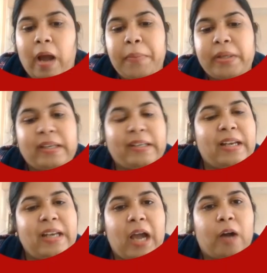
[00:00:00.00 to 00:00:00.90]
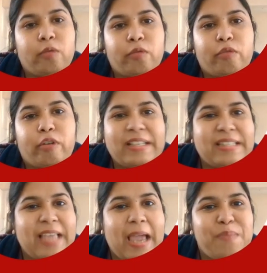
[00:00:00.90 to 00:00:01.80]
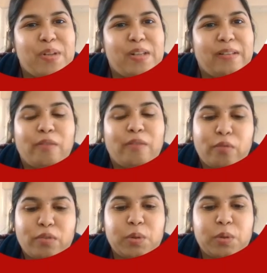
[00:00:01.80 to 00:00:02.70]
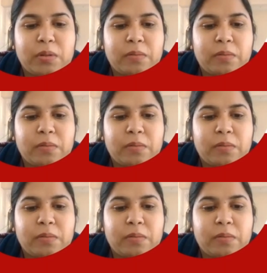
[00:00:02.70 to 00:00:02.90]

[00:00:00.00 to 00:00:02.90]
a material noun. For example, wood.